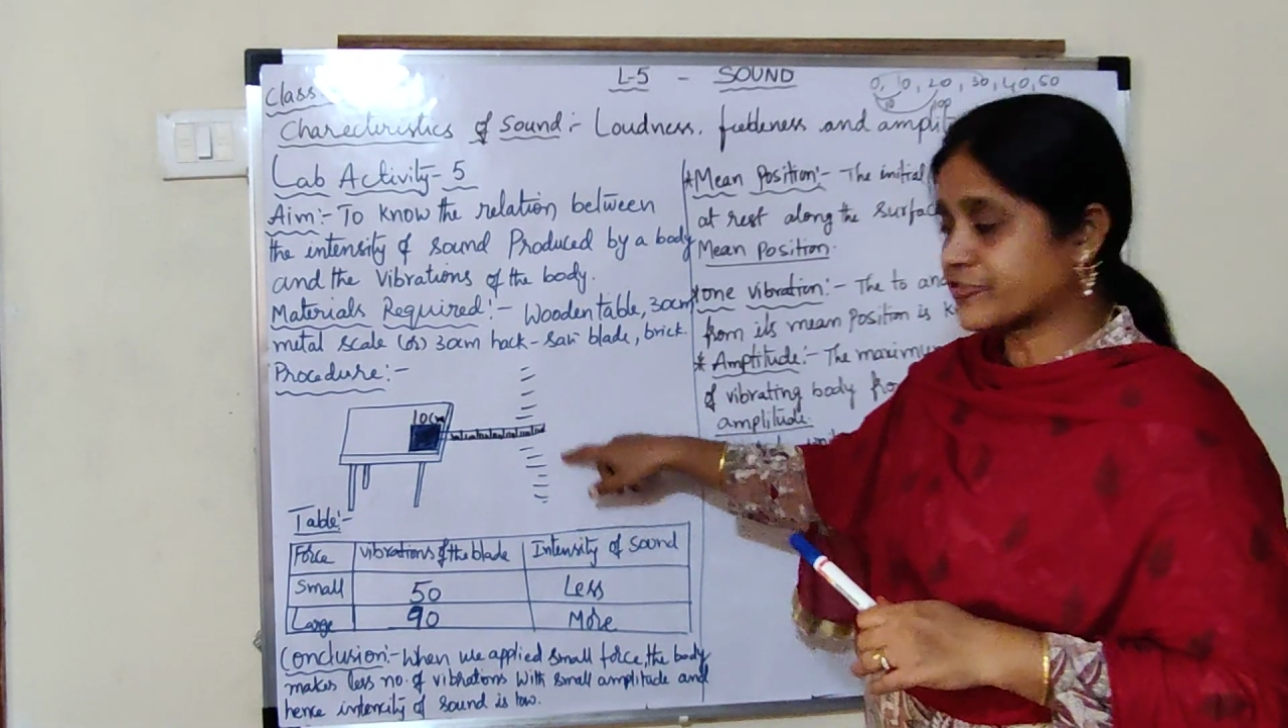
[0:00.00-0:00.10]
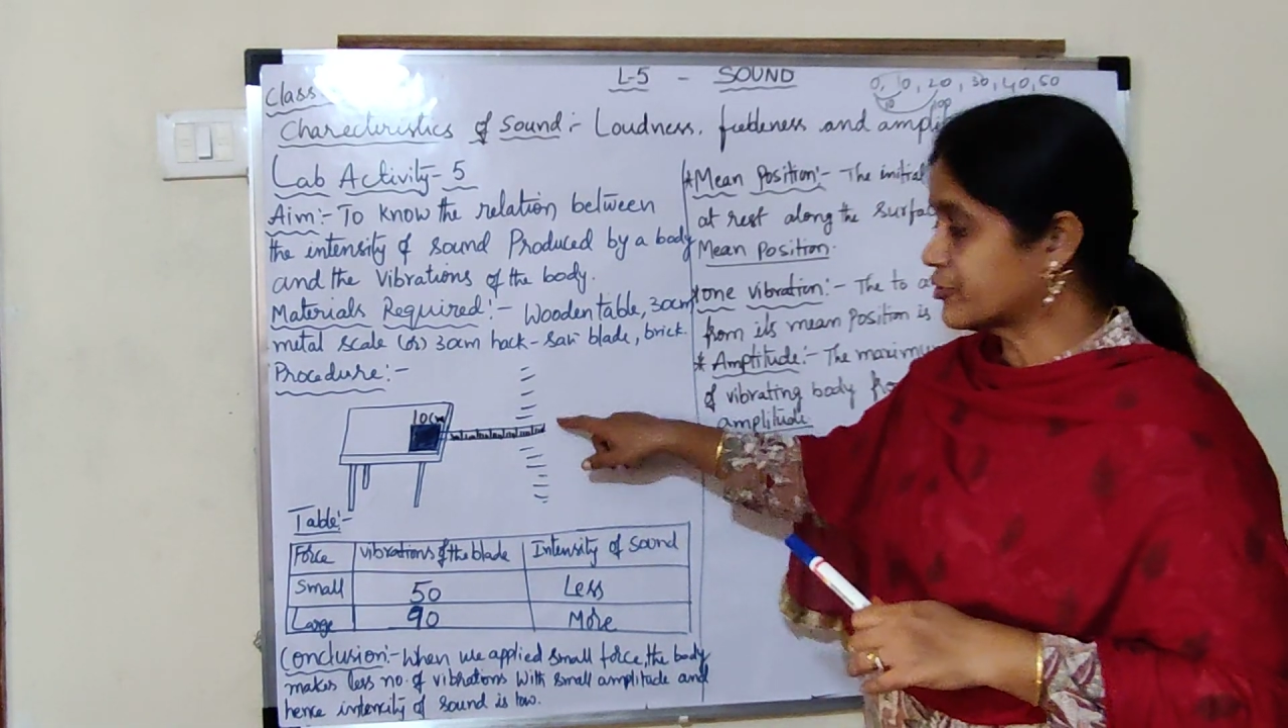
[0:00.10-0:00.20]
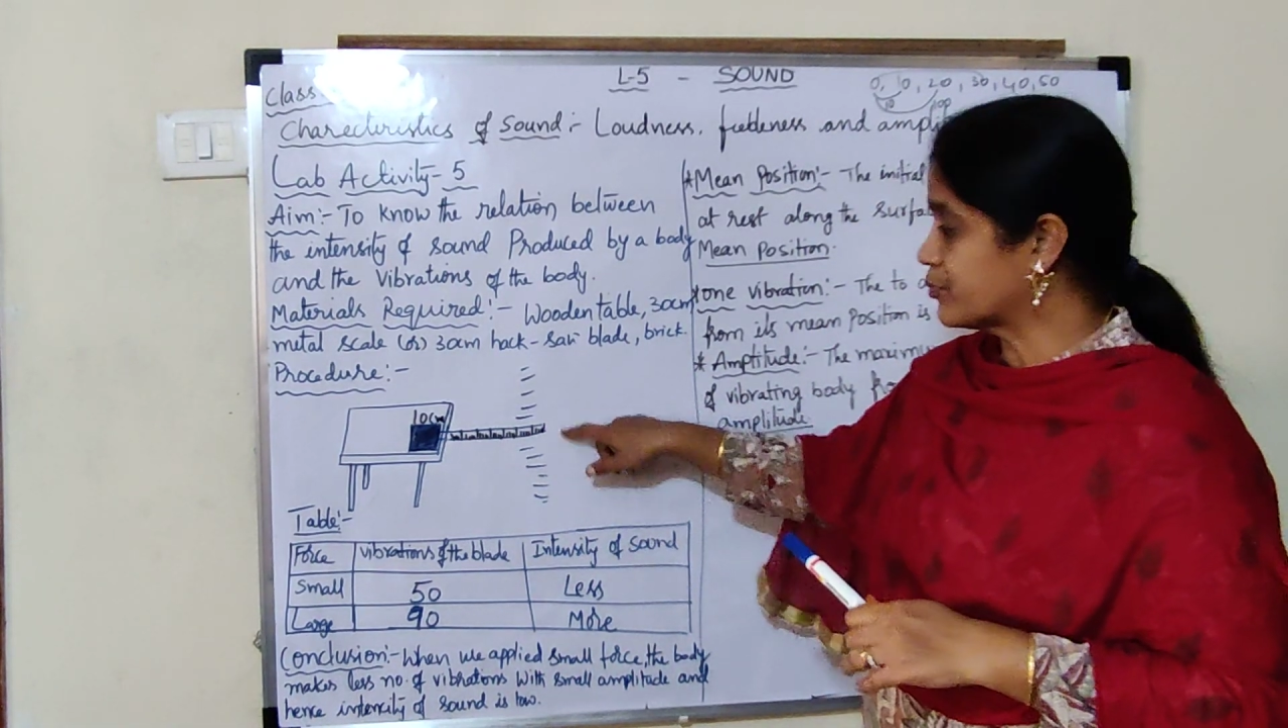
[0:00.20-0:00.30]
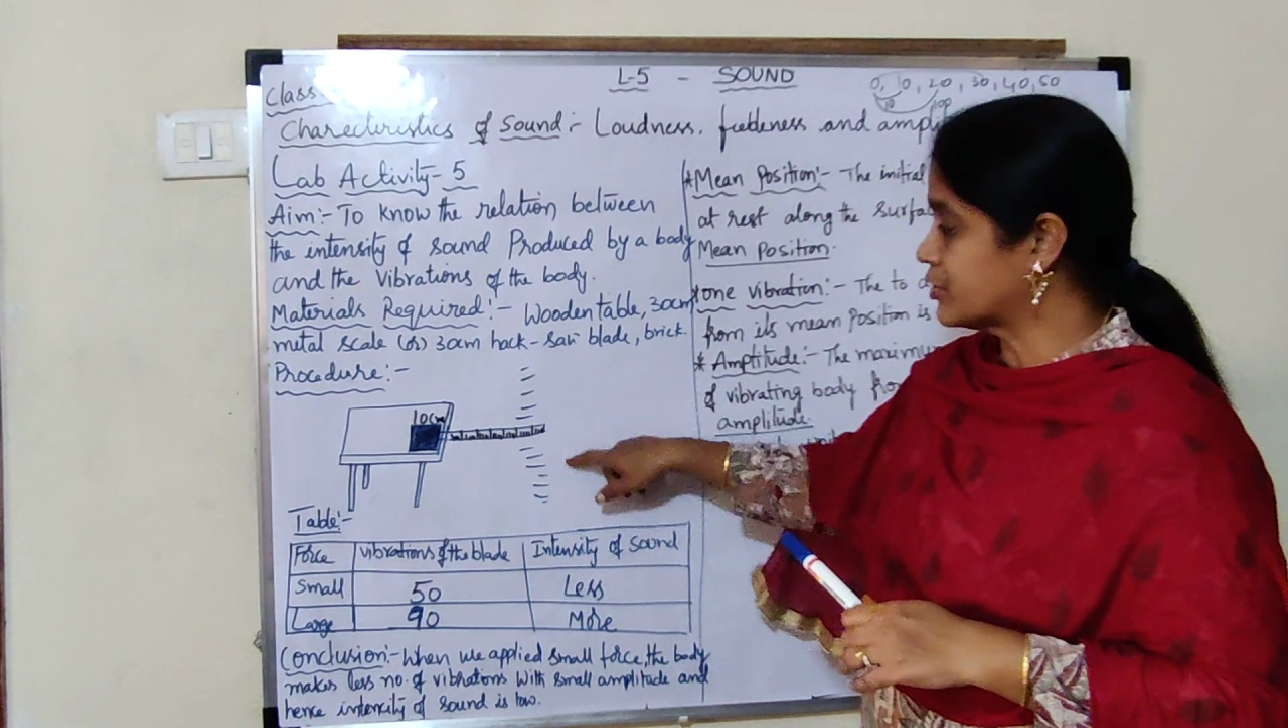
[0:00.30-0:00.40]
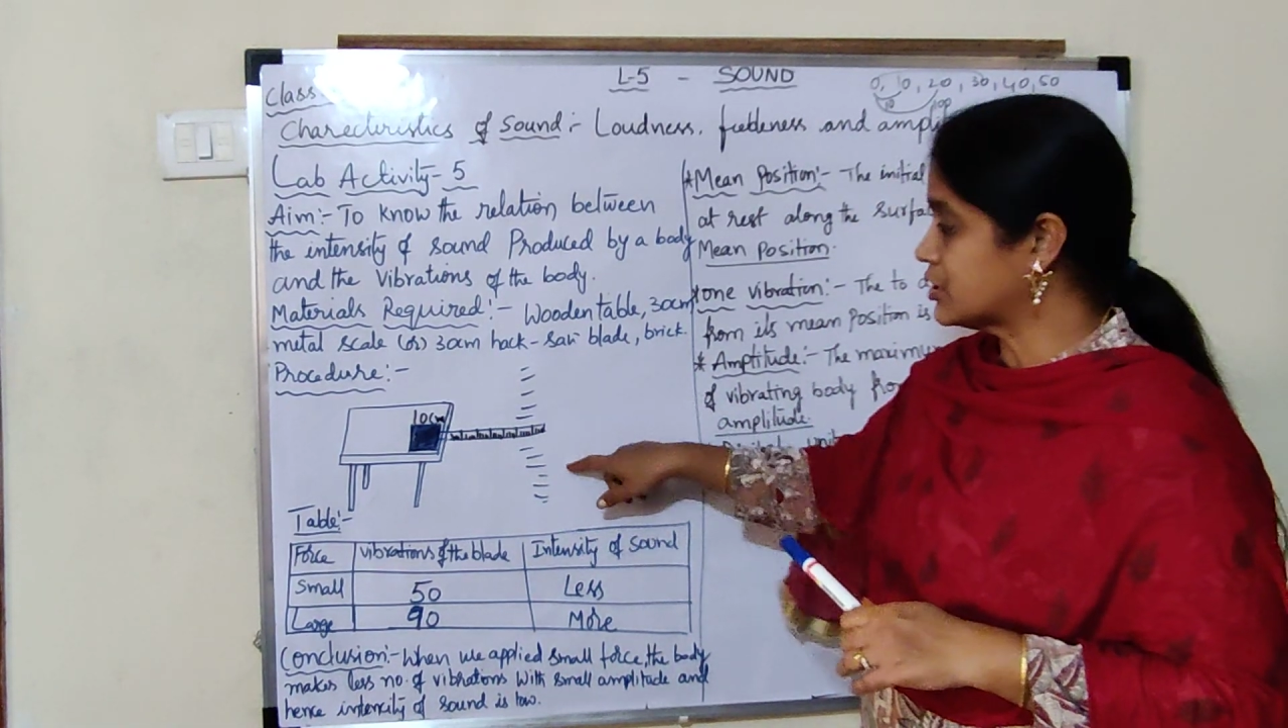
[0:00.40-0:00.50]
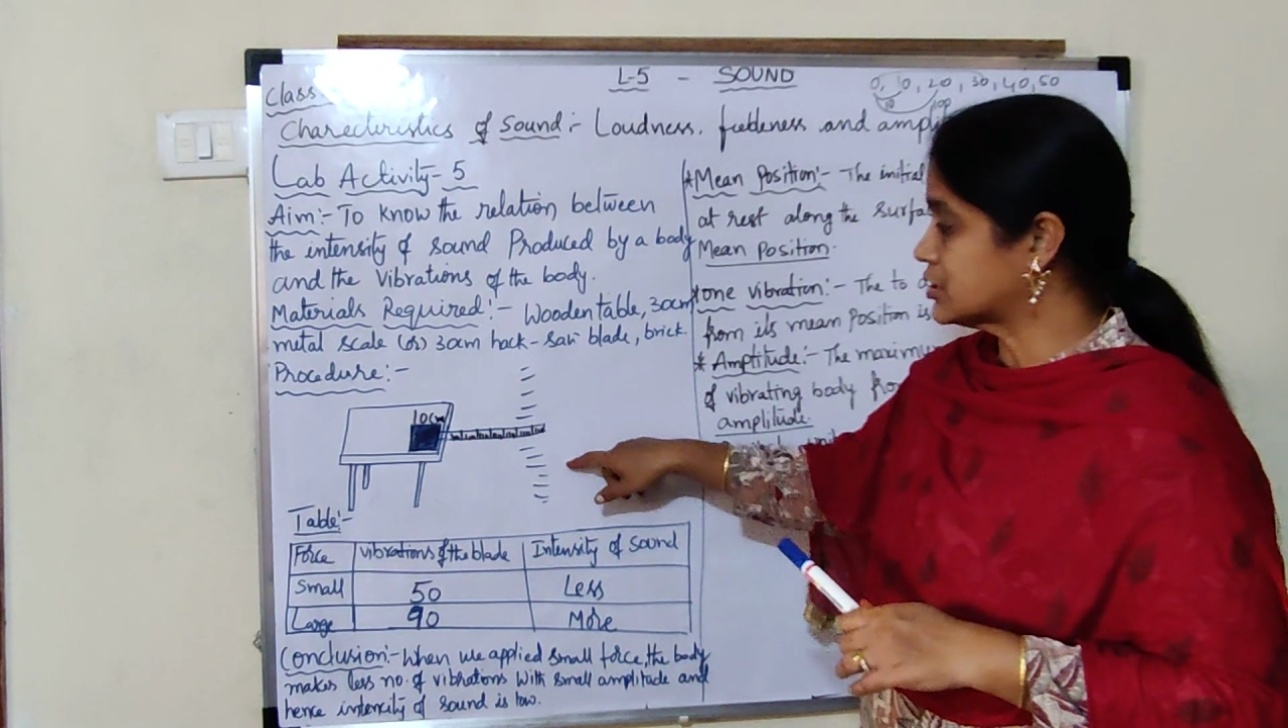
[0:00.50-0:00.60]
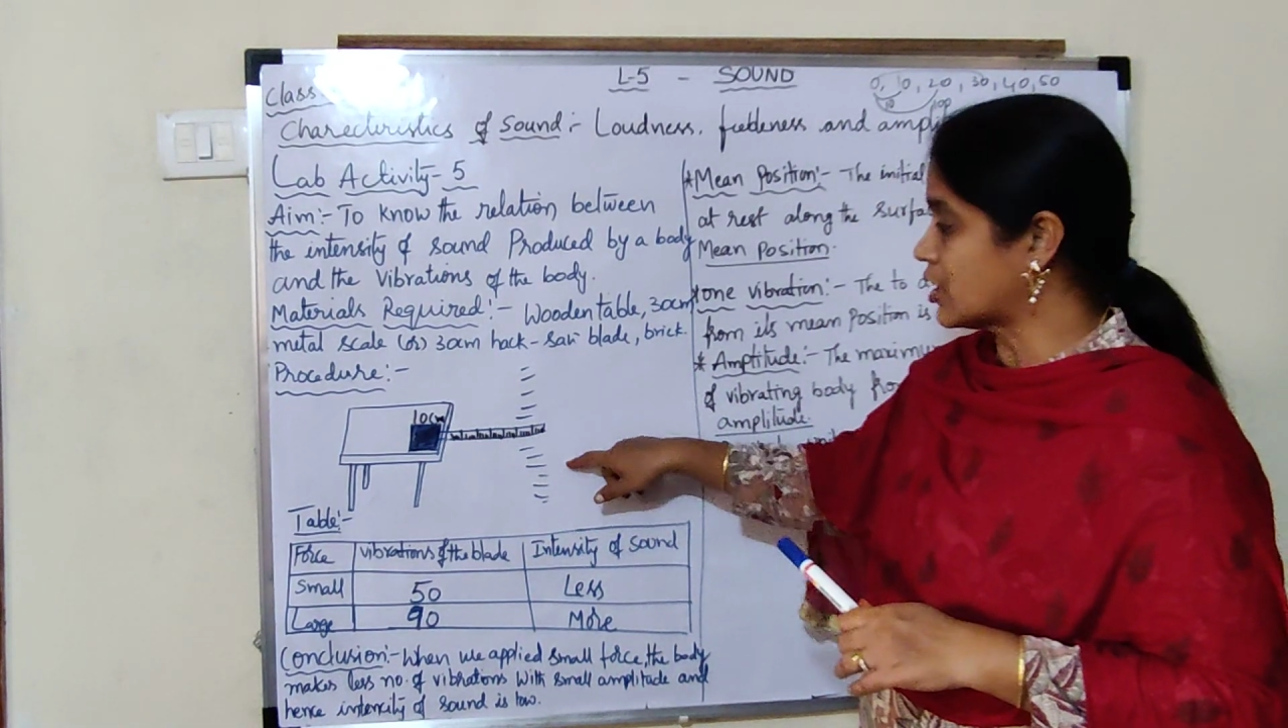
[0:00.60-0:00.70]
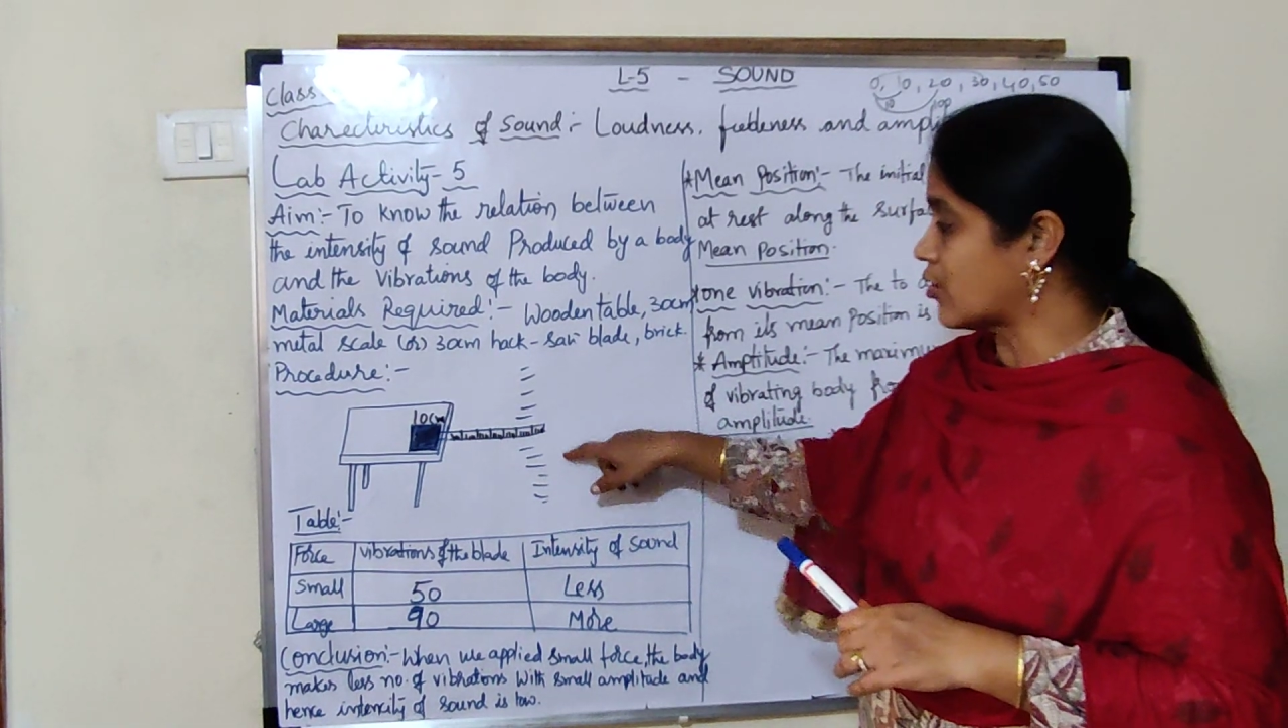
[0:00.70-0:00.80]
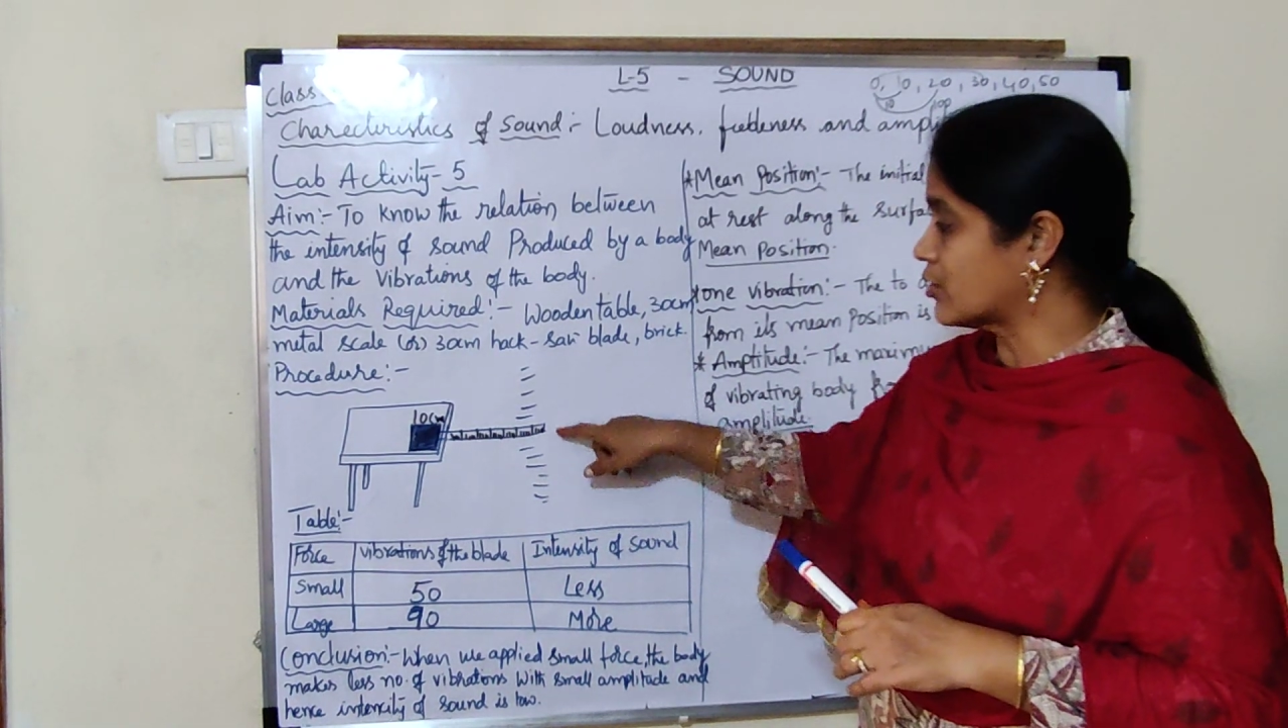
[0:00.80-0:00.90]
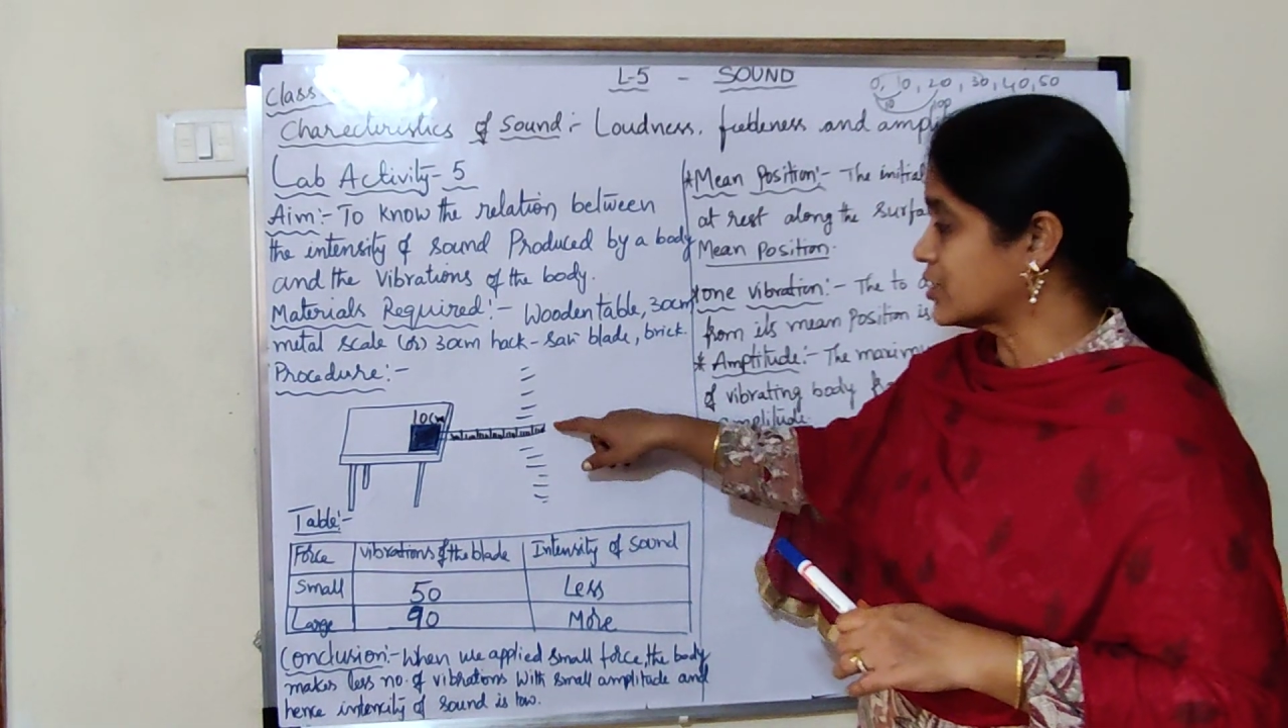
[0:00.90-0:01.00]
if you pull
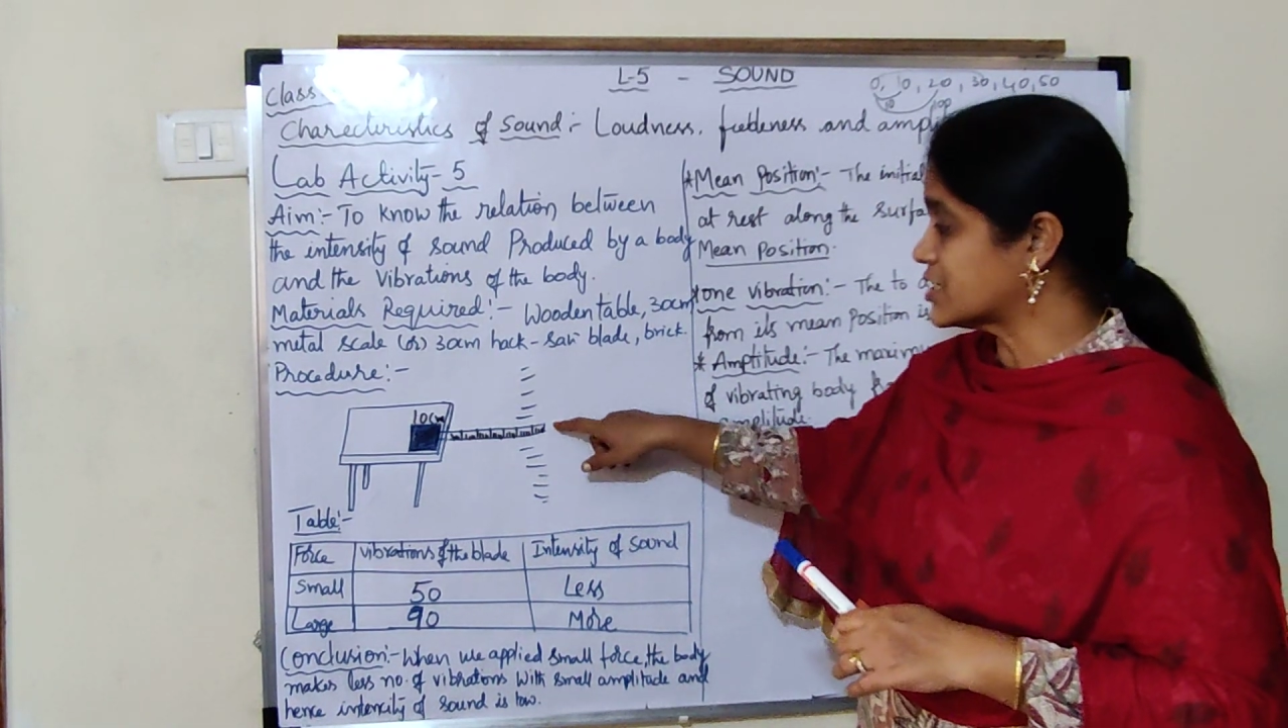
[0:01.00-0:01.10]
down,